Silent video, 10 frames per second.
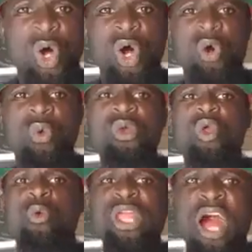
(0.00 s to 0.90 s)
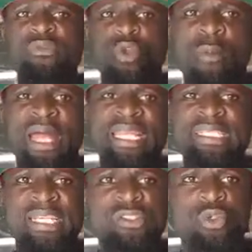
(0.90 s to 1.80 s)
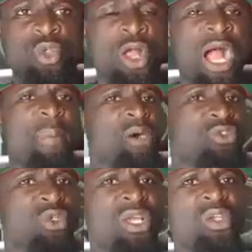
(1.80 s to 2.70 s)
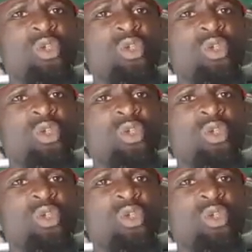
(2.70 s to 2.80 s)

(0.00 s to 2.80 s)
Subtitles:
Oh, we have so many things to talk about.